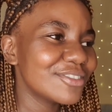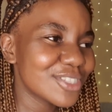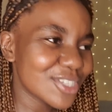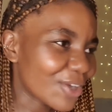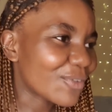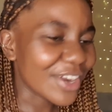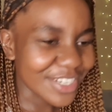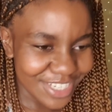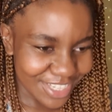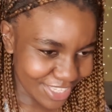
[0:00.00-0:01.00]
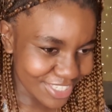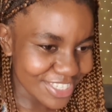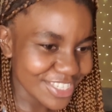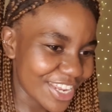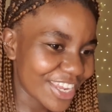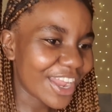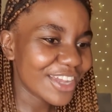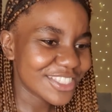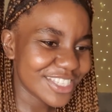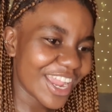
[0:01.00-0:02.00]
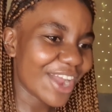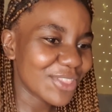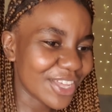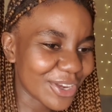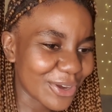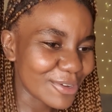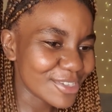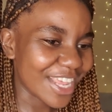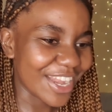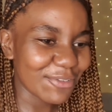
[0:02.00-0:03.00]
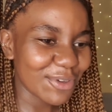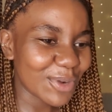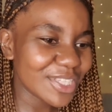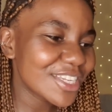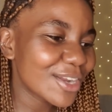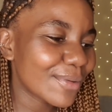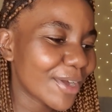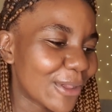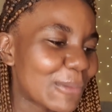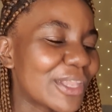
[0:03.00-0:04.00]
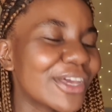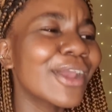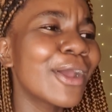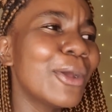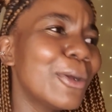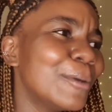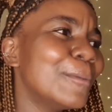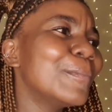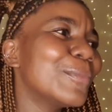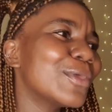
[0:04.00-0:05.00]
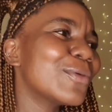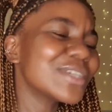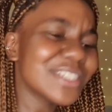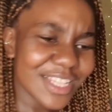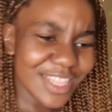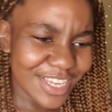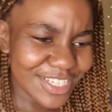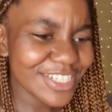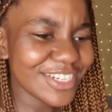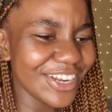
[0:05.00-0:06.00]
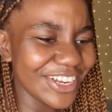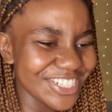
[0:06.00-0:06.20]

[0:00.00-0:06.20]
start writing this and seeing see how that goes and every once in a while I'll be like what's that thing she